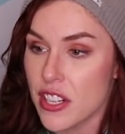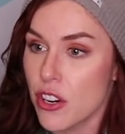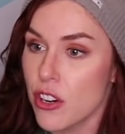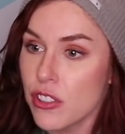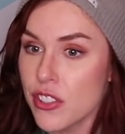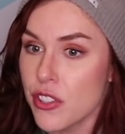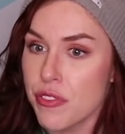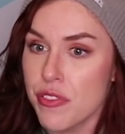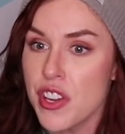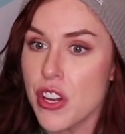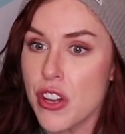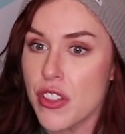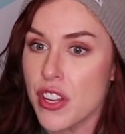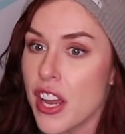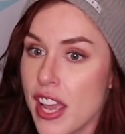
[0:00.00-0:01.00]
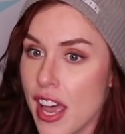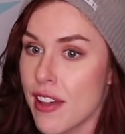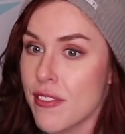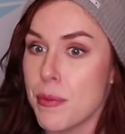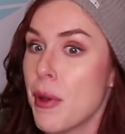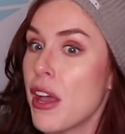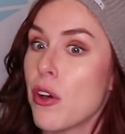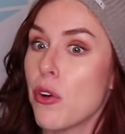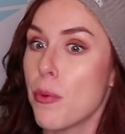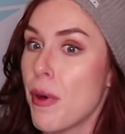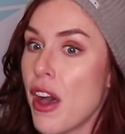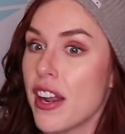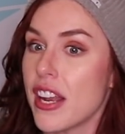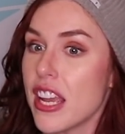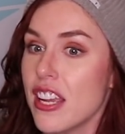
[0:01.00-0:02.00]
in her little finger than I have in my whole
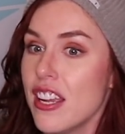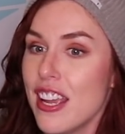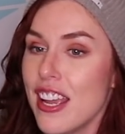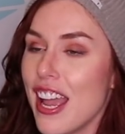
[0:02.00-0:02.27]
body.